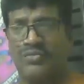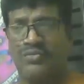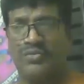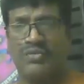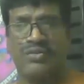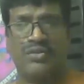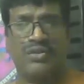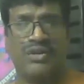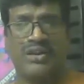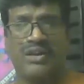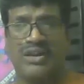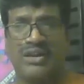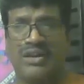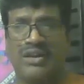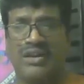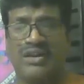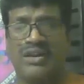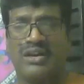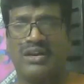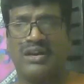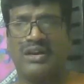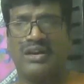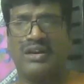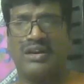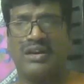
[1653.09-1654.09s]
for
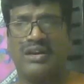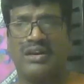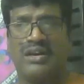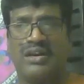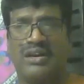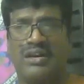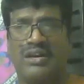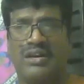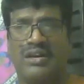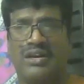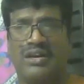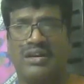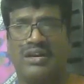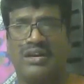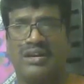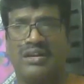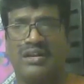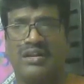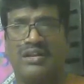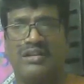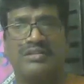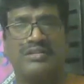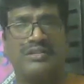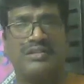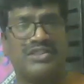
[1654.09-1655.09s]

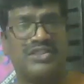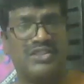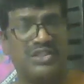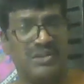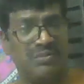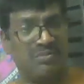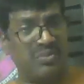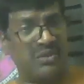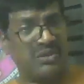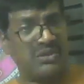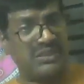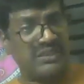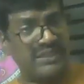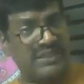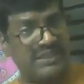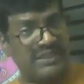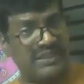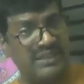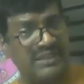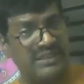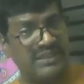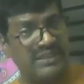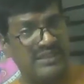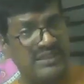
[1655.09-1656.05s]
the simplicity